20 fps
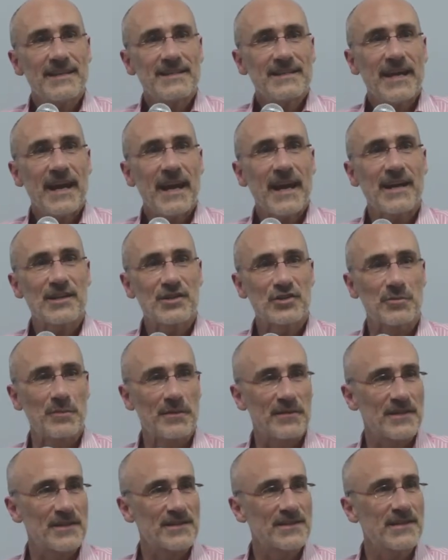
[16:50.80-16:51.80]

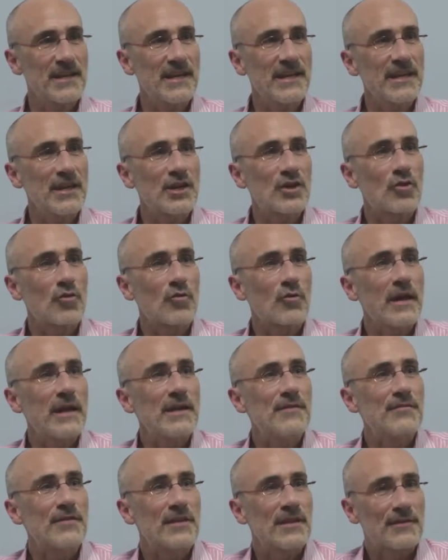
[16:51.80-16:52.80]
attachment, the sticky
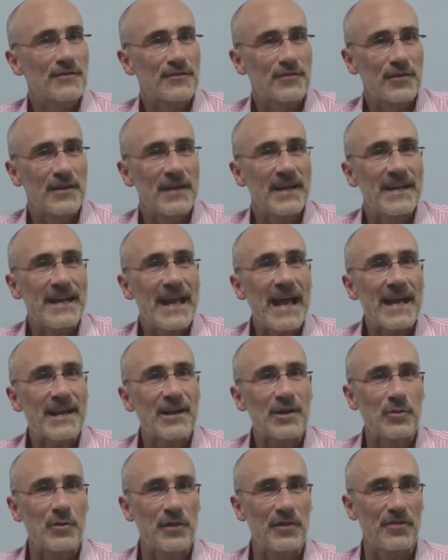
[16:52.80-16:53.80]
craving for
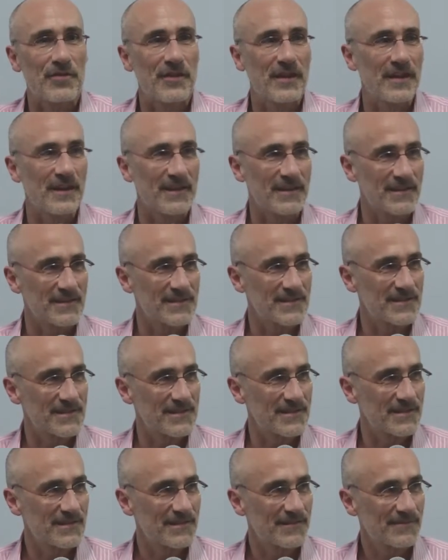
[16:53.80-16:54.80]
inadequate
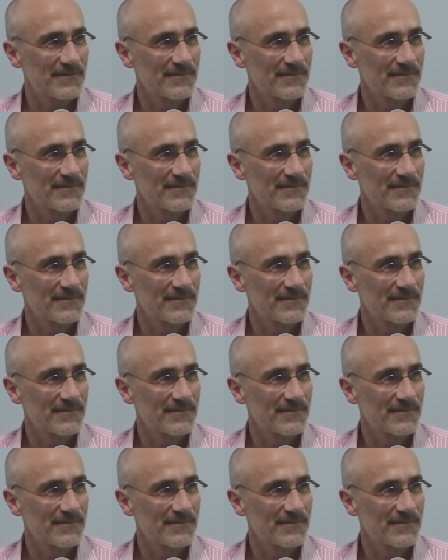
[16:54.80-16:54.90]
things.